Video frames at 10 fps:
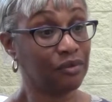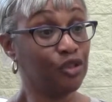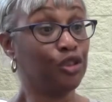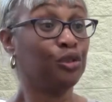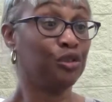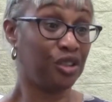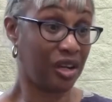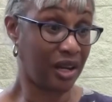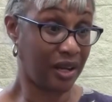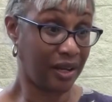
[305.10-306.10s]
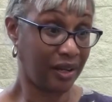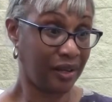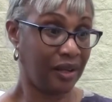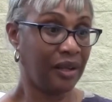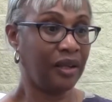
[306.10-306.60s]
Junior High,
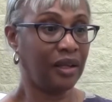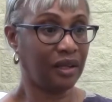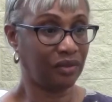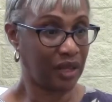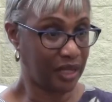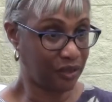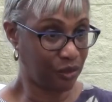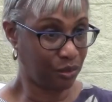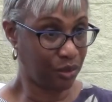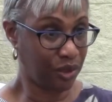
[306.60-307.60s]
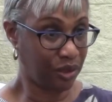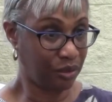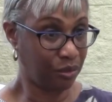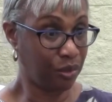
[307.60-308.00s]
and that's where